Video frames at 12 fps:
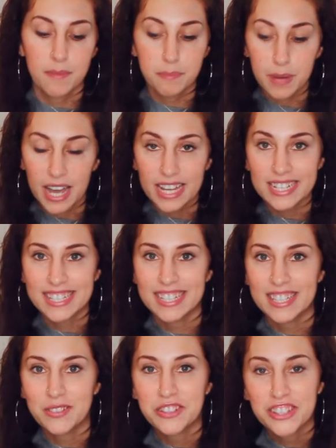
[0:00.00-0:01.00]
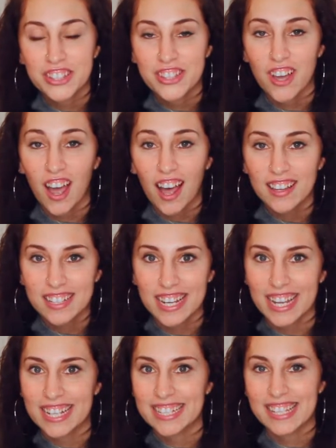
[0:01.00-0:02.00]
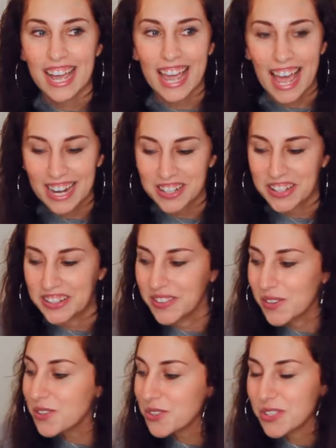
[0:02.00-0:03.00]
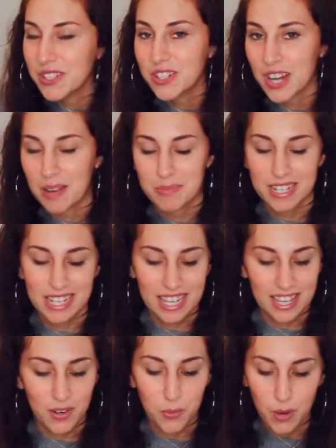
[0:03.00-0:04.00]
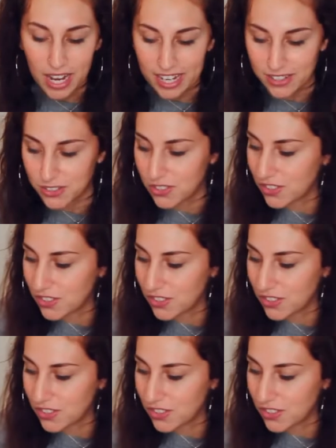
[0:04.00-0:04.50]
but since it was just the holidays, I hadn't gone grocery shopping in a while.